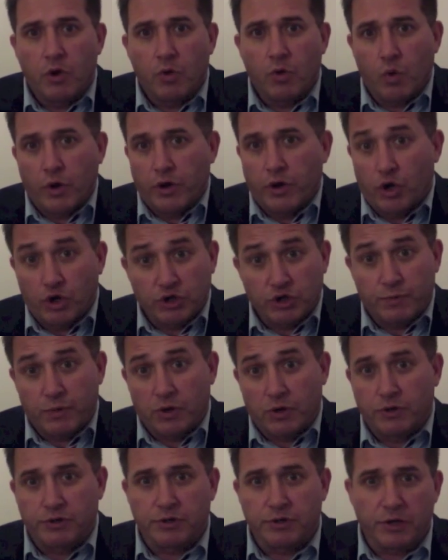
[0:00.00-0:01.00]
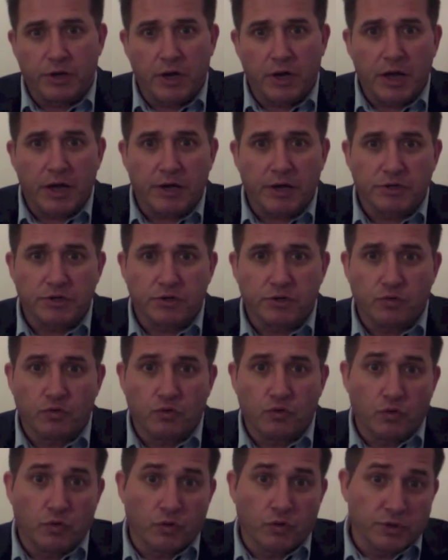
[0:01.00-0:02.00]
one hospital to the next
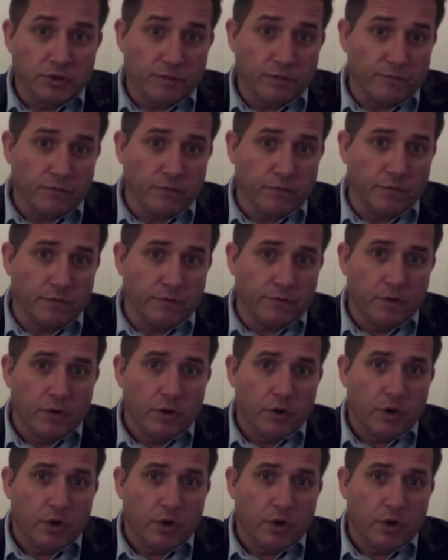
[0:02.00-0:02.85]
or different